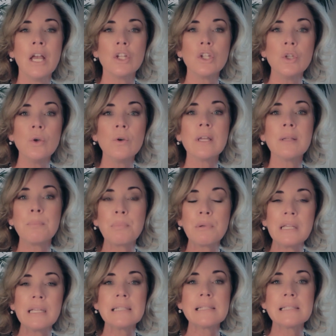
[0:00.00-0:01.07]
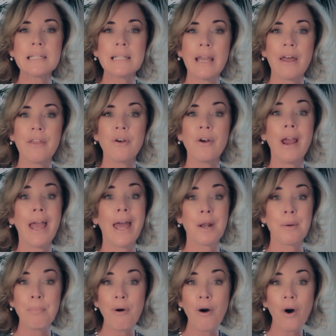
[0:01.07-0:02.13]
you can blitz together at
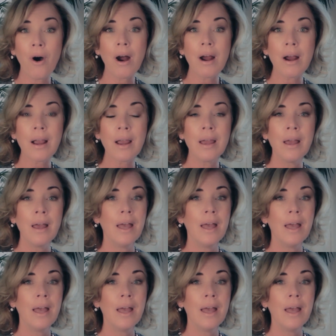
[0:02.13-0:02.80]
a park,